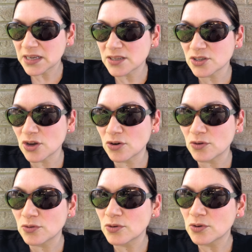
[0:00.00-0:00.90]

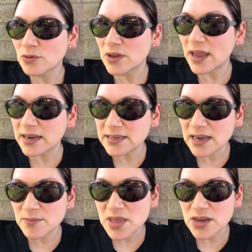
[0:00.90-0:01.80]
So
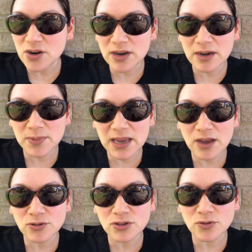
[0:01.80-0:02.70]
anytime that you're going to be
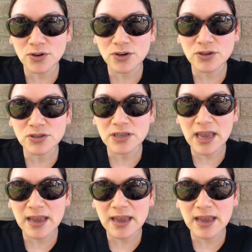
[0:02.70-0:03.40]
outdoors